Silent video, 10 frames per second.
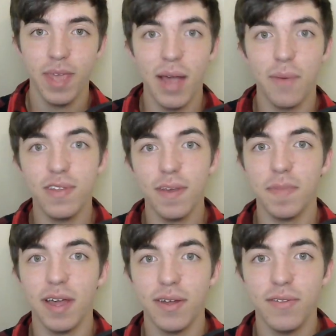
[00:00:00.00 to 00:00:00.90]
Hey, what's up
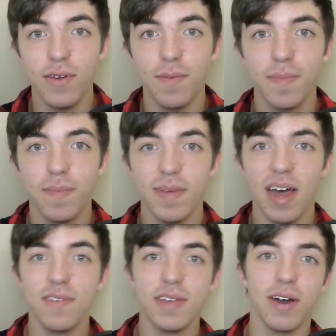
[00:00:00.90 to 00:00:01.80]
there YouTube?
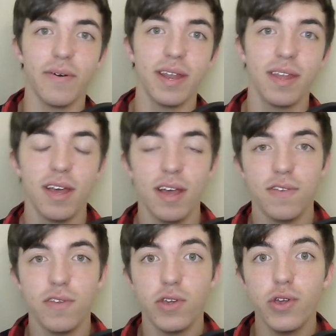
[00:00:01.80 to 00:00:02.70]
How's it going?
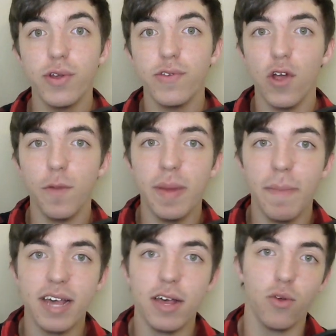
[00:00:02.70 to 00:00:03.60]
So you just heard me
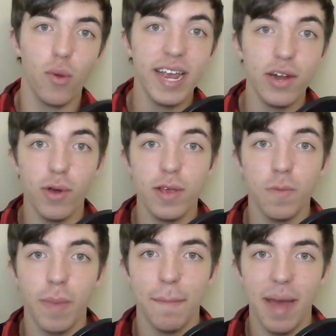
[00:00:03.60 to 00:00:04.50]
make a cricket noise
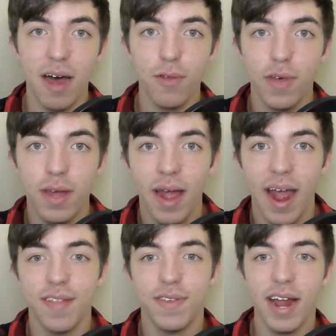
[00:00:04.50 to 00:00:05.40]
with my mouth,
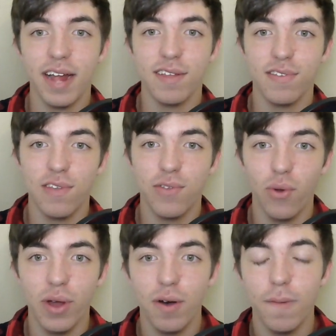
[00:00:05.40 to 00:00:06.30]
and today in this
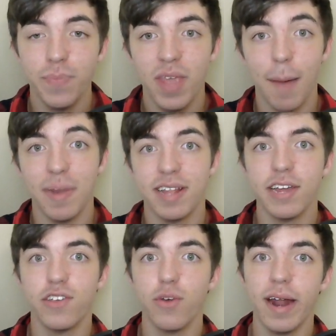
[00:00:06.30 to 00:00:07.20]
tutorial, I'm going to
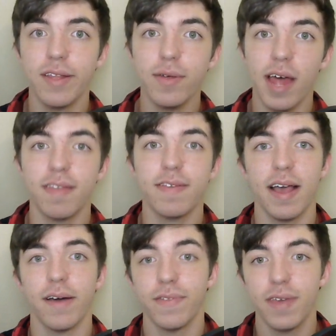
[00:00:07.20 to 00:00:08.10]
teach you how to do that
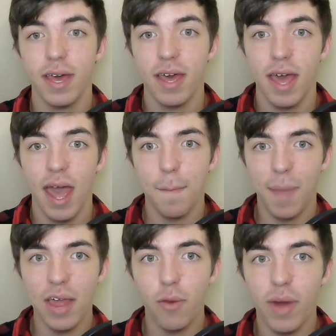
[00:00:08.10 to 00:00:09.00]
sound. And
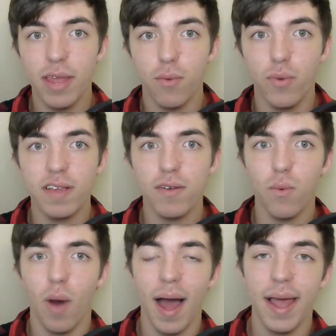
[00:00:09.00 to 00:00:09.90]
by the way, the
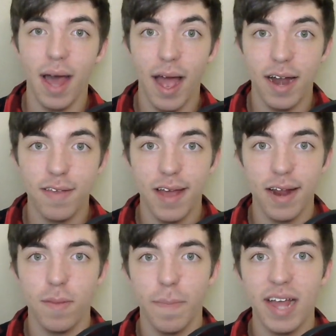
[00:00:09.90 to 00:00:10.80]
reason why I
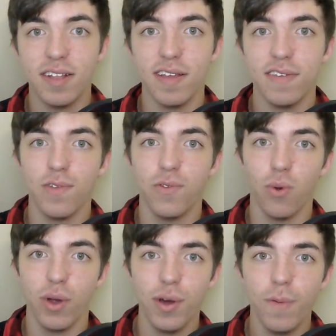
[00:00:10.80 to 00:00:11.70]
decided to make this
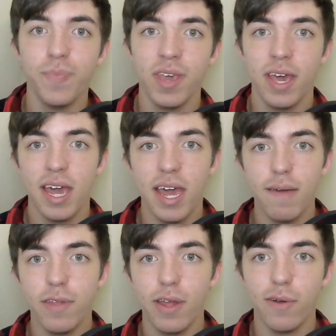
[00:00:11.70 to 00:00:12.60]
tutorial,
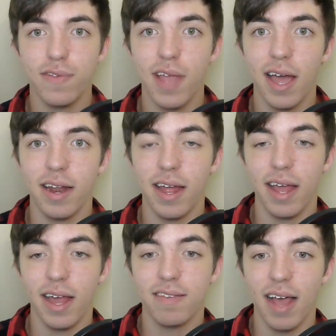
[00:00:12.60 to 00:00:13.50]
even though it's not
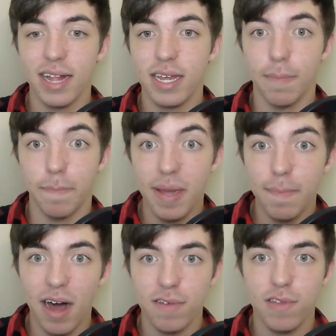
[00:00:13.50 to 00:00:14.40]
exactly a
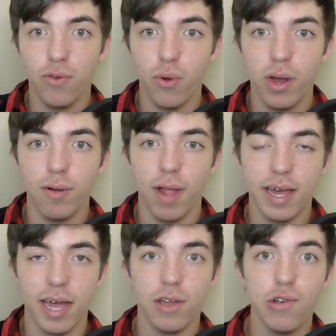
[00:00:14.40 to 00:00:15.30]
beatbox tutorial
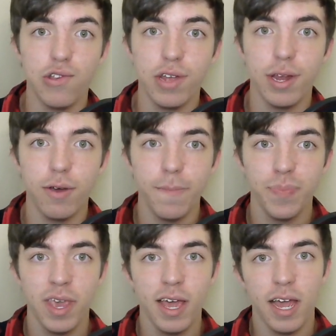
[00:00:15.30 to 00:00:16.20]
like I usually do,
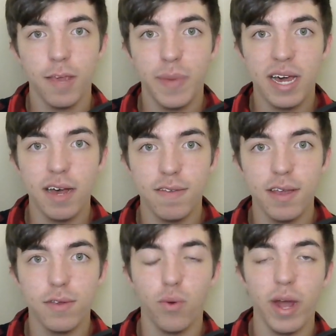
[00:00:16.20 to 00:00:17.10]
is because
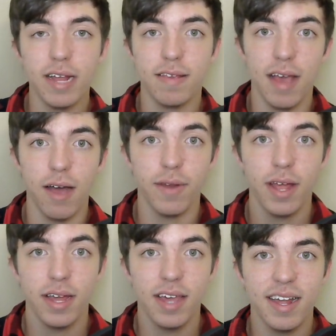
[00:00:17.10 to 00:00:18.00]
this cricket sound
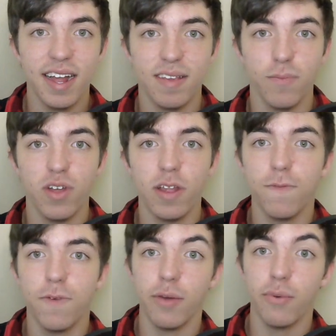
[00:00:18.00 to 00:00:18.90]
can get some really
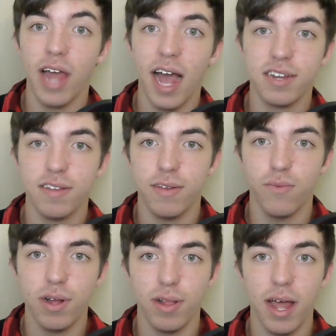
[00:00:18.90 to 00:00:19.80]
funny reactions in
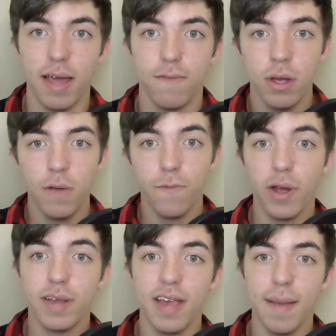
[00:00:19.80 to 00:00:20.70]
real life.
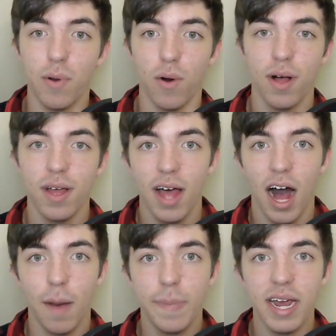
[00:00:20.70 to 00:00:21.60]
For example,
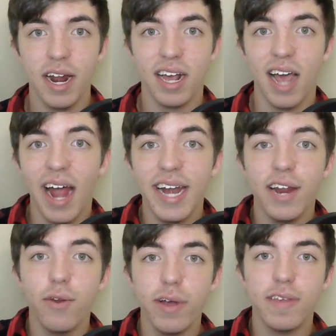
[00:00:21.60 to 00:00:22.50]
I'll be in a kind
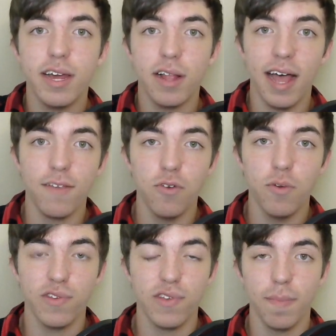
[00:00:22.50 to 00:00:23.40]
of noisy
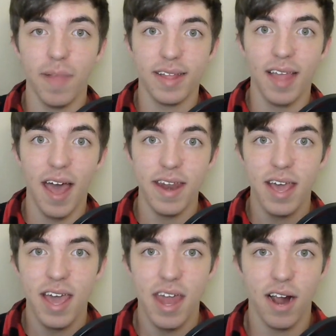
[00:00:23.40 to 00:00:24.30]
classroom or something like that,
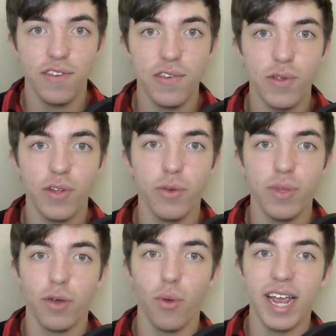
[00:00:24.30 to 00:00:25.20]
and I'll just start
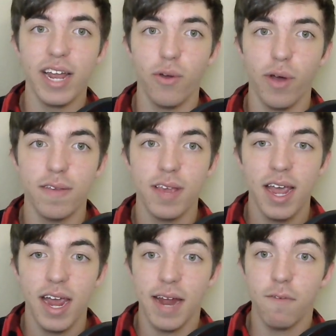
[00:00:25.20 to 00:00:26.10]
doing the cricket noise,
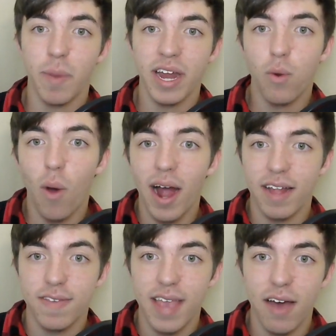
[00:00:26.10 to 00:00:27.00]
and everybody
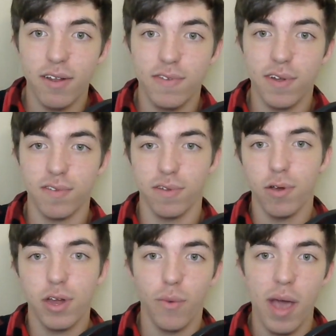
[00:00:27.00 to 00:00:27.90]
quiets down and starts
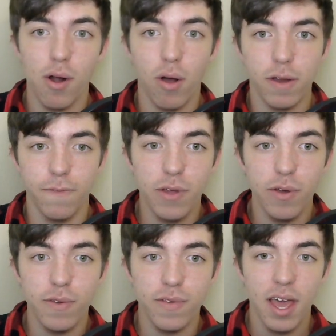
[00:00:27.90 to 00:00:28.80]
looking around all
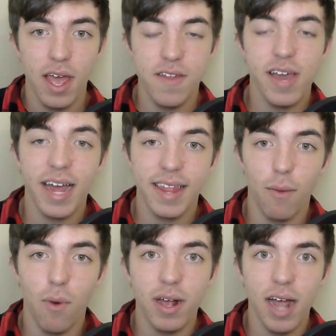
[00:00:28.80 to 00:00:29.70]
confused, and you got
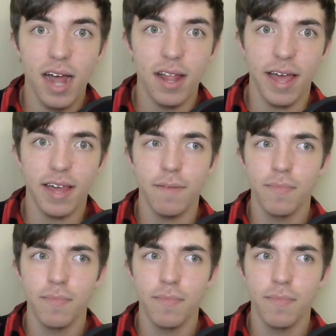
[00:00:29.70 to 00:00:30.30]
that one guy like,